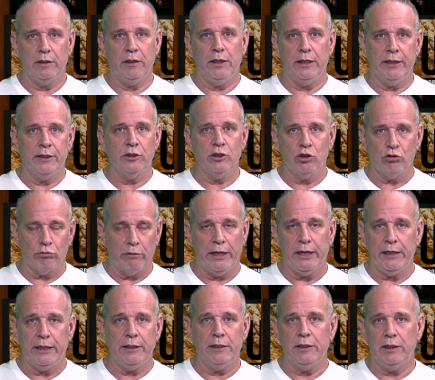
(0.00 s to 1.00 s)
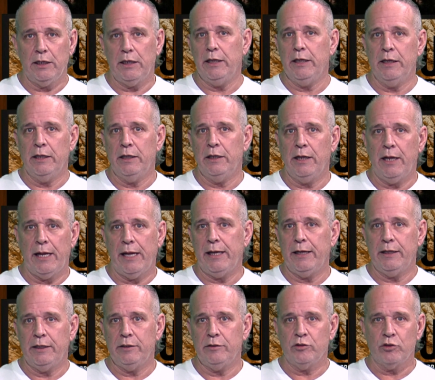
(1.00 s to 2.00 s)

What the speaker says: ingrained in a